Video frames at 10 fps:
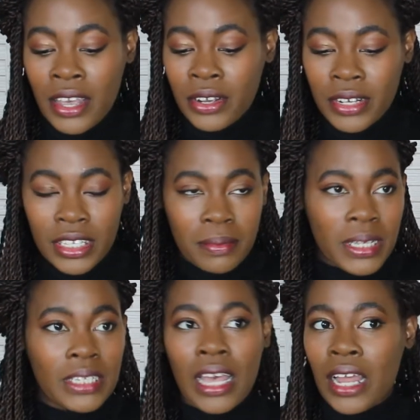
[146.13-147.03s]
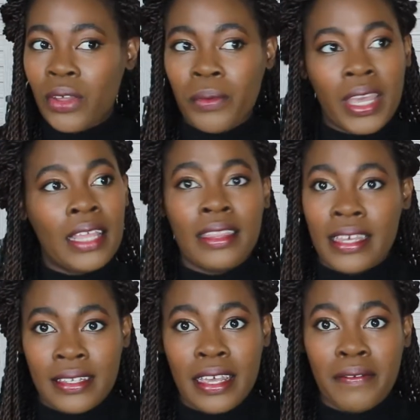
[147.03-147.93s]
Christmas, Halloween,
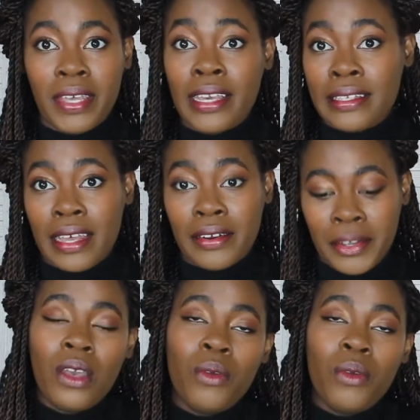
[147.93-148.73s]
Thanksgiving, etc.